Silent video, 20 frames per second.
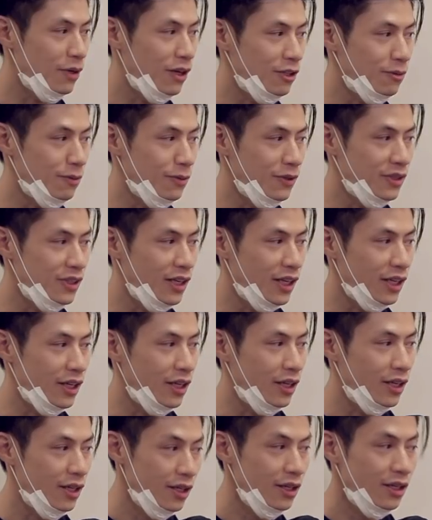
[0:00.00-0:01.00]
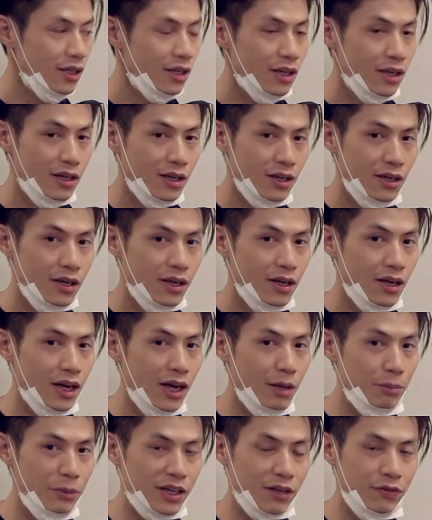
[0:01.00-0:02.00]
possible second,
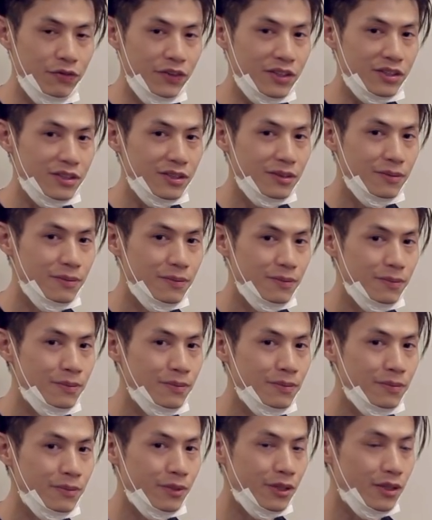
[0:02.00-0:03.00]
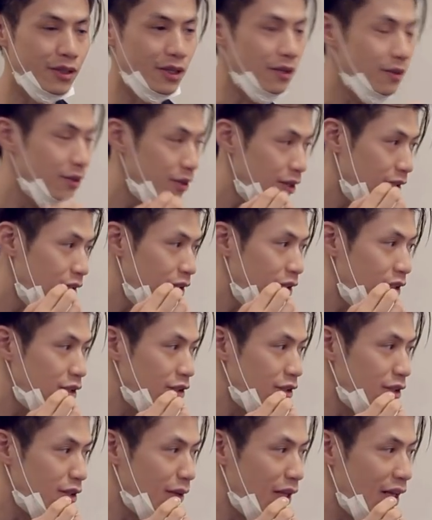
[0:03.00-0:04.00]
I make a fist, okay?
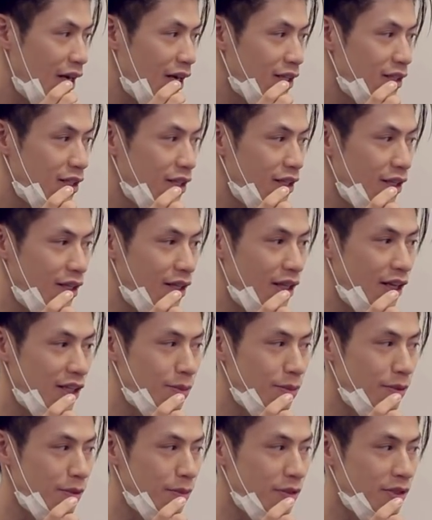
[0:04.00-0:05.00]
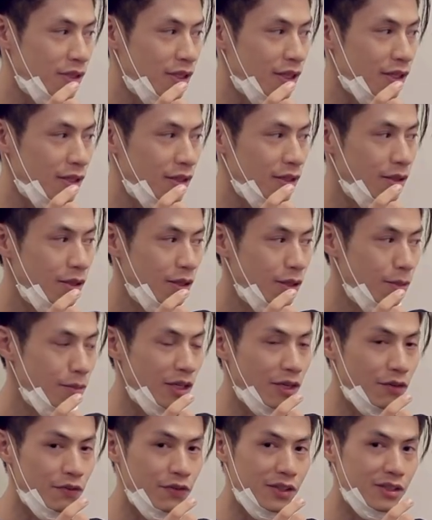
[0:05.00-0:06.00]
So it's relaxed and the last possible second,
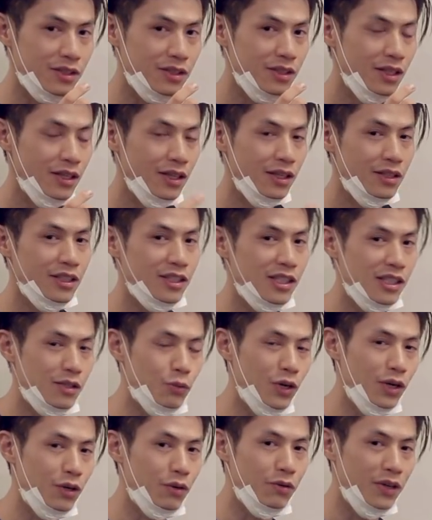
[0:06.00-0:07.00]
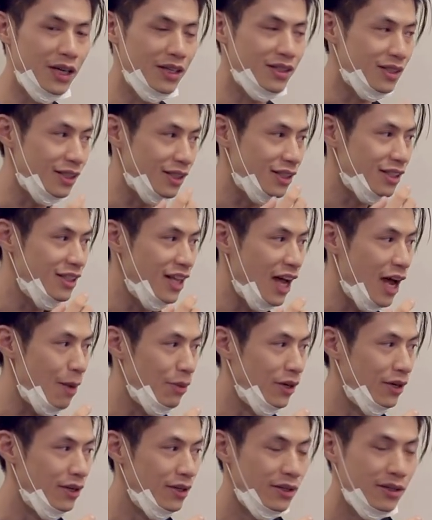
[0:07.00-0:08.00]
make a fist. This is what creates the
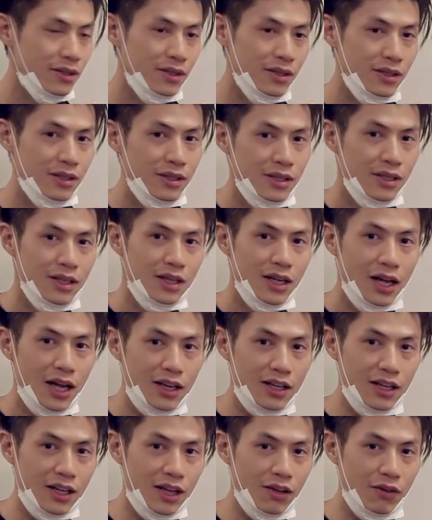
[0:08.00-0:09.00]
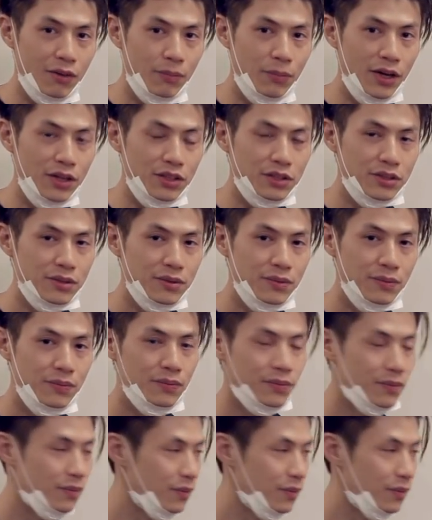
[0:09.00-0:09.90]
snap at the end of the punch.